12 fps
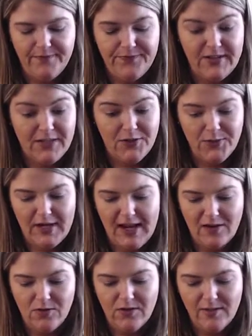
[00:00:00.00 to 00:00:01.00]
these 2
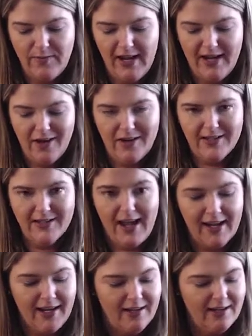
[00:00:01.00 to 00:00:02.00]
candles by Harry Slatikin,